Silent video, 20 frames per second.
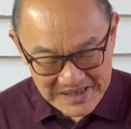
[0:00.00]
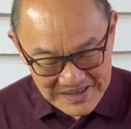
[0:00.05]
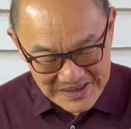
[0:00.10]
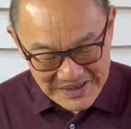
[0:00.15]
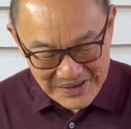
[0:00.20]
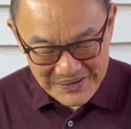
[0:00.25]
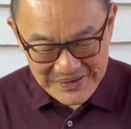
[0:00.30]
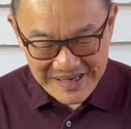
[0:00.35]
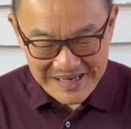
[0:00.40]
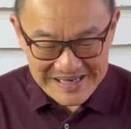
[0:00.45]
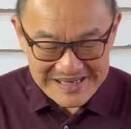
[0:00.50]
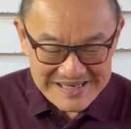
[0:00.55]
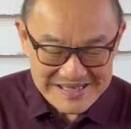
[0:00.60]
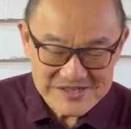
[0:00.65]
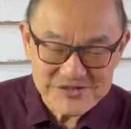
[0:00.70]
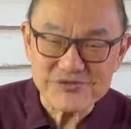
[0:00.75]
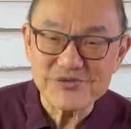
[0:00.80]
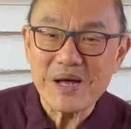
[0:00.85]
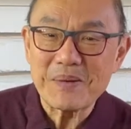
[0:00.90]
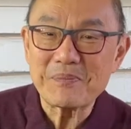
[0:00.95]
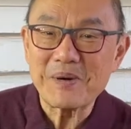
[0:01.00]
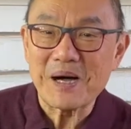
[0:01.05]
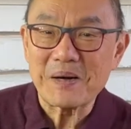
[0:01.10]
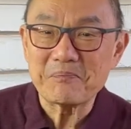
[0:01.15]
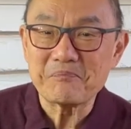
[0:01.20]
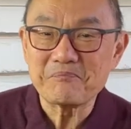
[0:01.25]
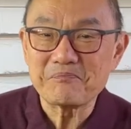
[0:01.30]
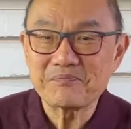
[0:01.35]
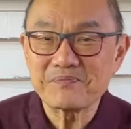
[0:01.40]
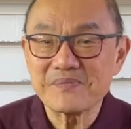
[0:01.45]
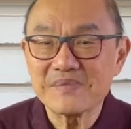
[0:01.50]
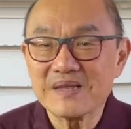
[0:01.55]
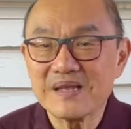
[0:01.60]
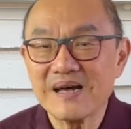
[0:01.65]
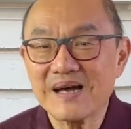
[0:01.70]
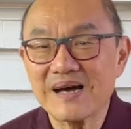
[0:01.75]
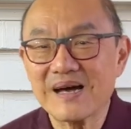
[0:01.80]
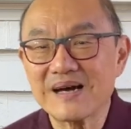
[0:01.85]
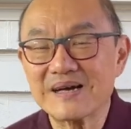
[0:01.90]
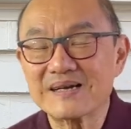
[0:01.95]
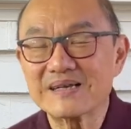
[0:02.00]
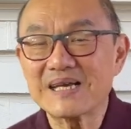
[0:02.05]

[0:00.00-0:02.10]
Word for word: Okay, let's wrap up. Uh,